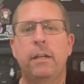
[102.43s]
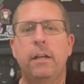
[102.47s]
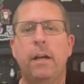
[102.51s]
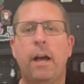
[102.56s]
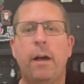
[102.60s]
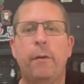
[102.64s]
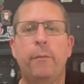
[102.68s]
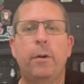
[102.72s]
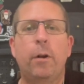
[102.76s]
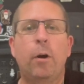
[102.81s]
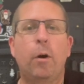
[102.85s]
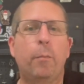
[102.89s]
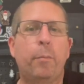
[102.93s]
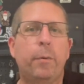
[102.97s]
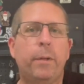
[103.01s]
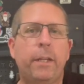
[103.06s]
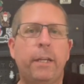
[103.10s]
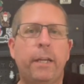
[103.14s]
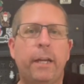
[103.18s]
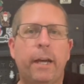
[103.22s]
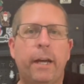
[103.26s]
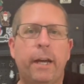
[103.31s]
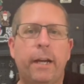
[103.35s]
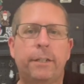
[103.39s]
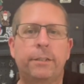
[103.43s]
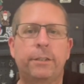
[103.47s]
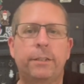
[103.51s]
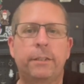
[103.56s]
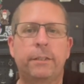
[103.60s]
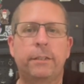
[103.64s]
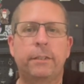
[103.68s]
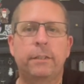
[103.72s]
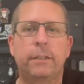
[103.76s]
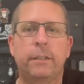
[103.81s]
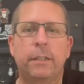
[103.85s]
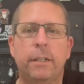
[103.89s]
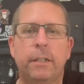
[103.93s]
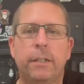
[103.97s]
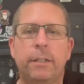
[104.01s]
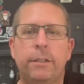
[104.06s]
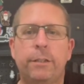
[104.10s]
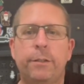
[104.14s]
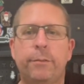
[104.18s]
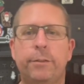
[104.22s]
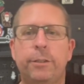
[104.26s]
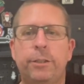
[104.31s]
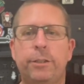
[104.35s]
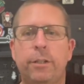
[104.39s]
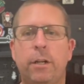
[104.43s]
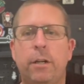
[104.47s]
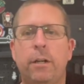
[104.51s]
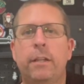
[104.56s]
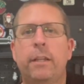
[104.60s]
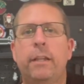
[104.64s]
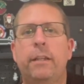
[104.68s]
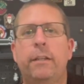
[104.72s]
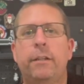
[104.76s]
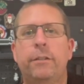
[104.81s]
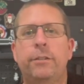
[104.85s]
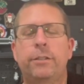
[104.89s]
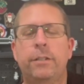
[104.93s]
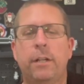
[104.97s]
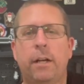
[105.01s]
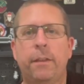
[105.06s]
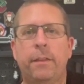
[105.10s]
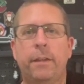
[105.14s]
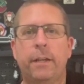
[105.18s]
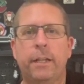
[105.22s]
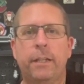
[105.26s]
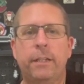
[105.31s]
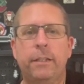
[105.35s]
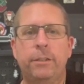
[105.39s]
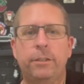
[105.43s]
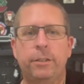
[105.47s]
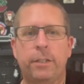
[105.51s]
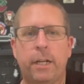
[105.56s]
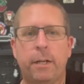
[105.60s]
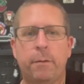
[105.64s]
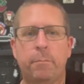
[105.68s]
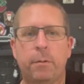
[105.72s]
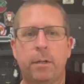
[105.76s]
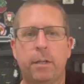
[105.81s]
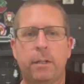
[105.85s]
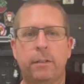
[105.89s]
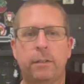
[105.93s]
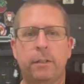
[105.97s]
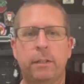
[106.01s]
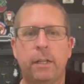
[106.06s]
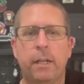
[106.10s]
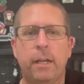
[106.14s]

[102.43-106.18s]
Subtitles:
I would open the action to ensure that there's nothing in the chamber.